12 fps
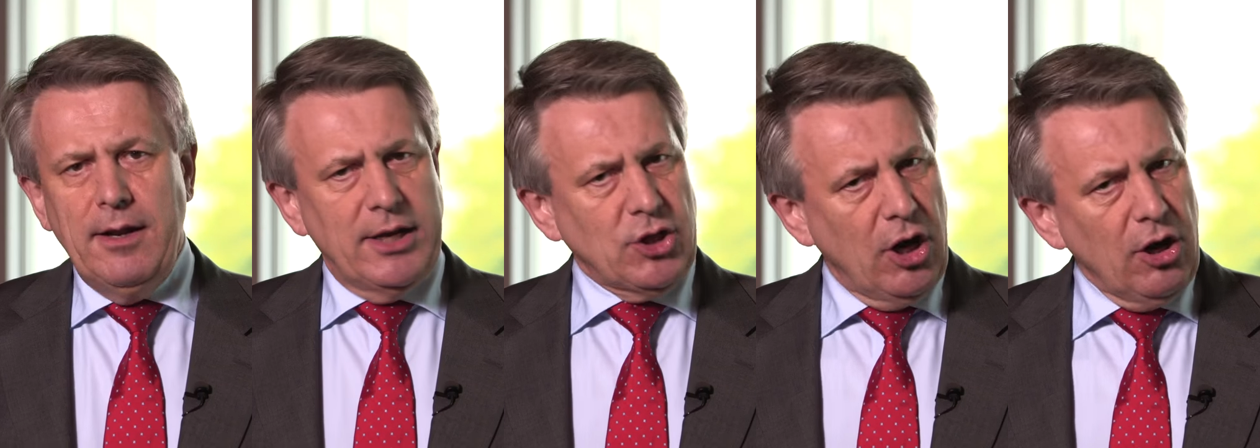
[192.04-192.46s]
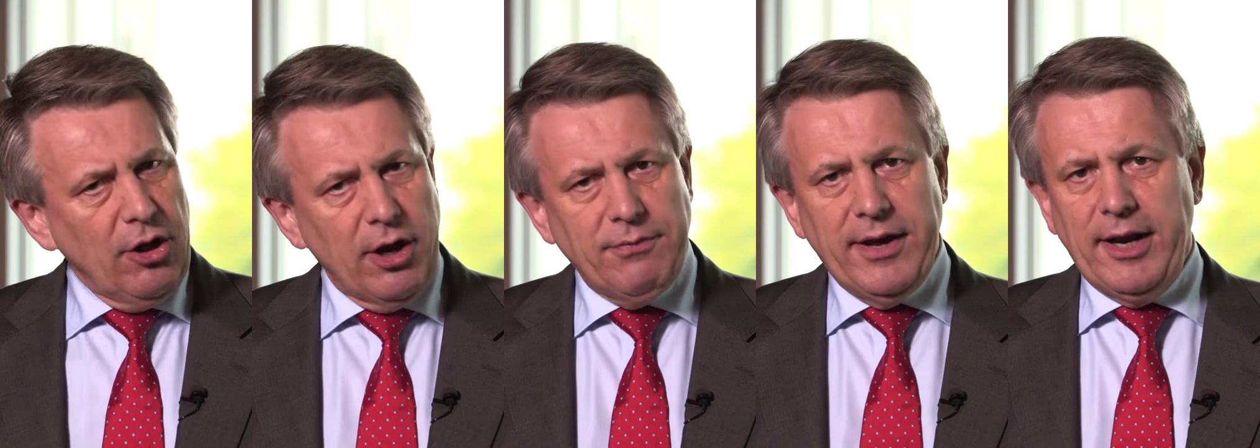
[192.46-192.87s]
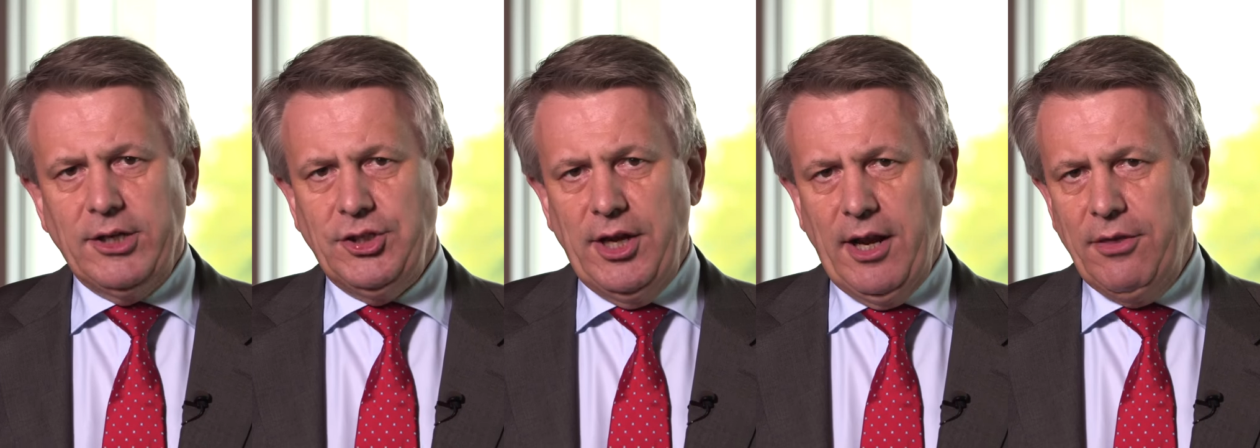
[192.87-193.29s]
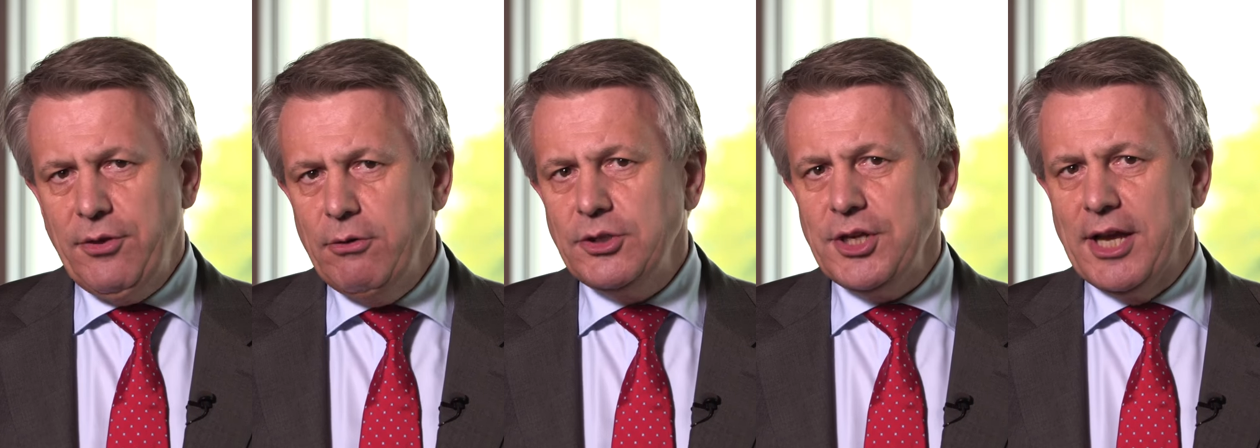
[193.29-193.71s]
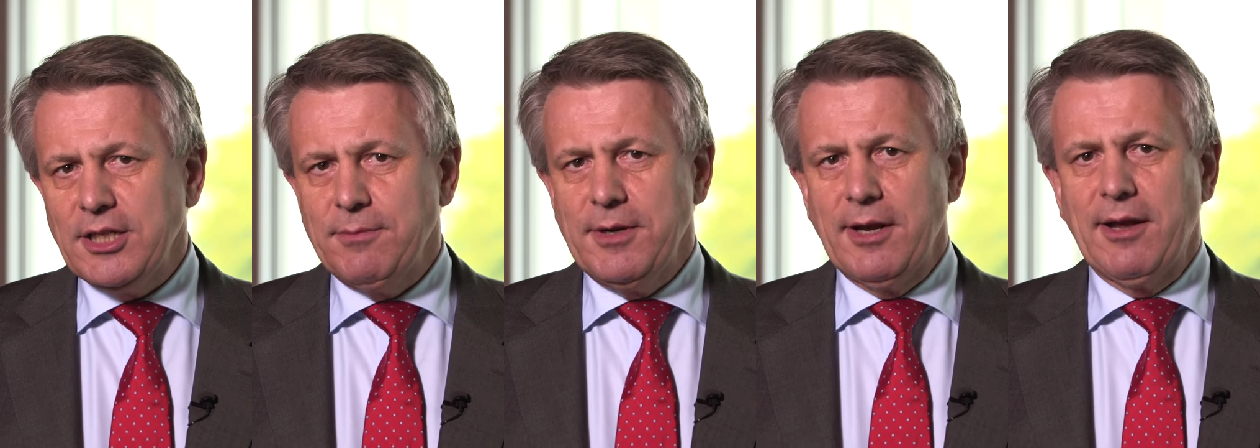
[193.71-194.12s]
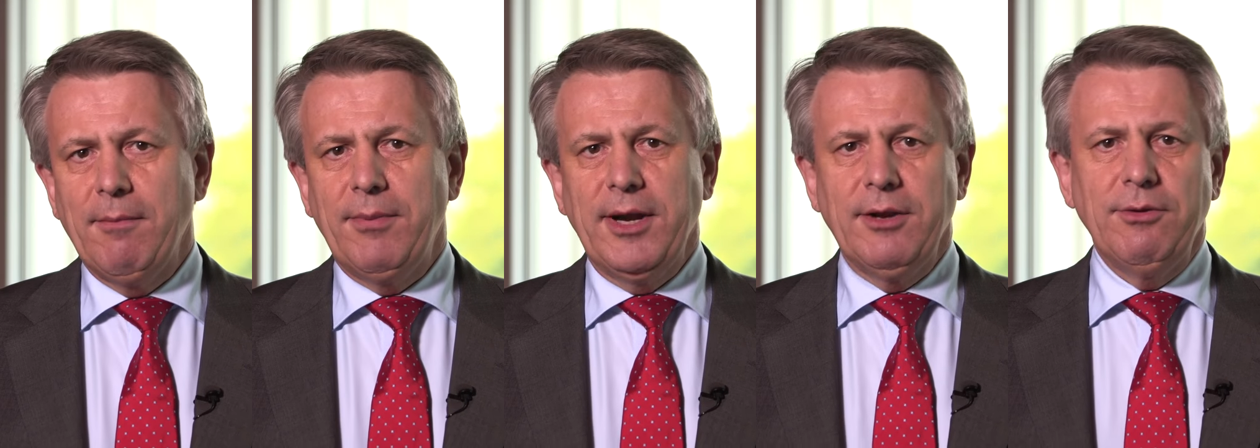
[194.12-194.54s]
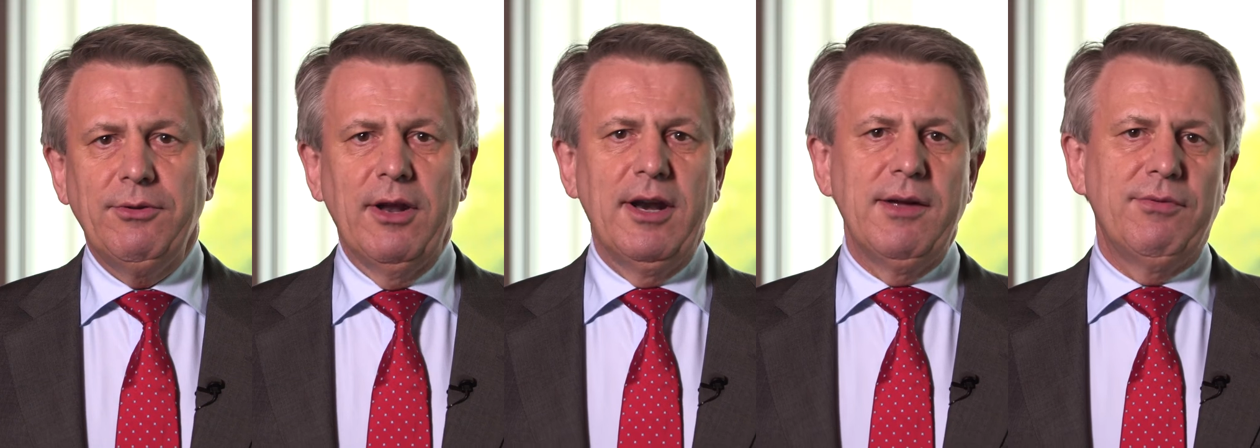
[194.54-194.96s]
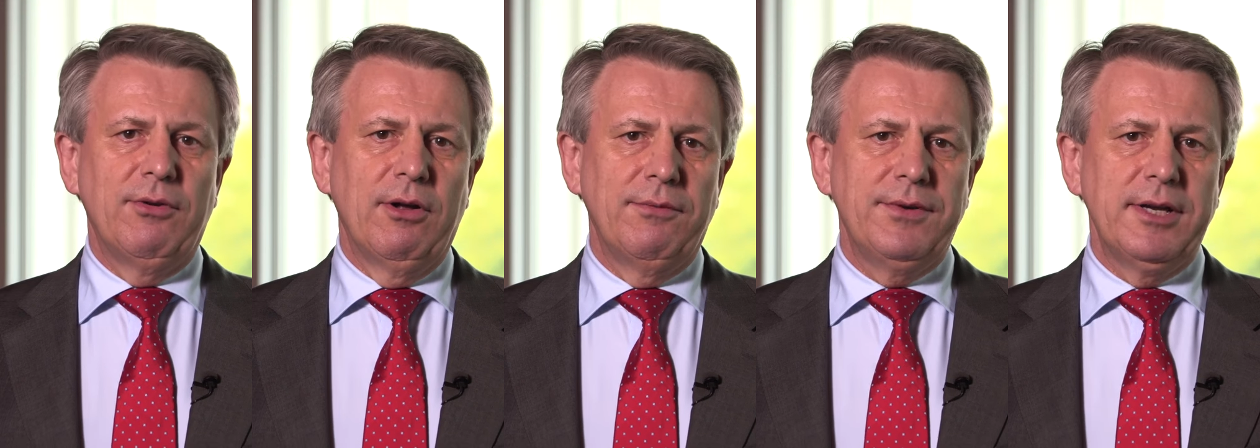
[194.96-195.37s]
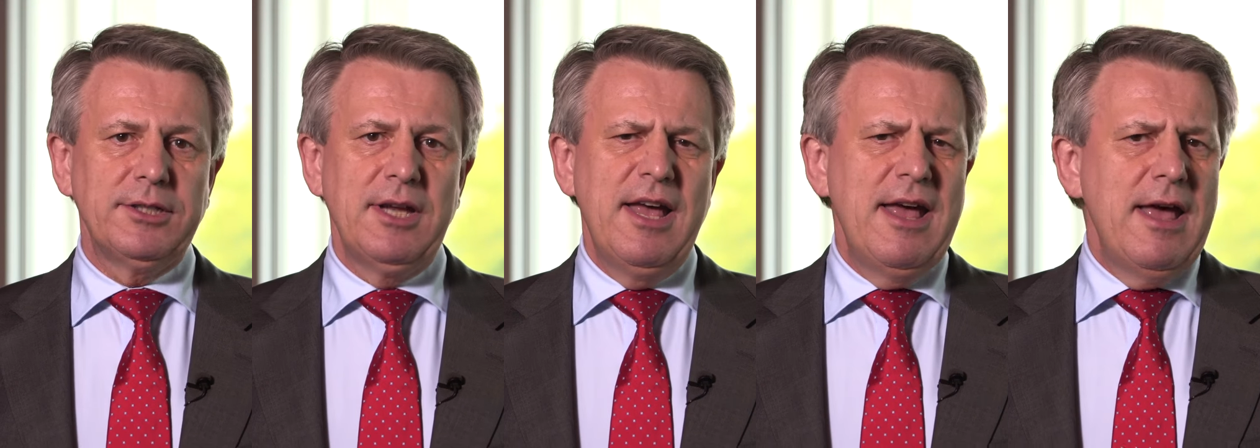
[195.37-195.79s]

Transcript: There's a lot of energy and enthusiasm in the company to deliver all of this.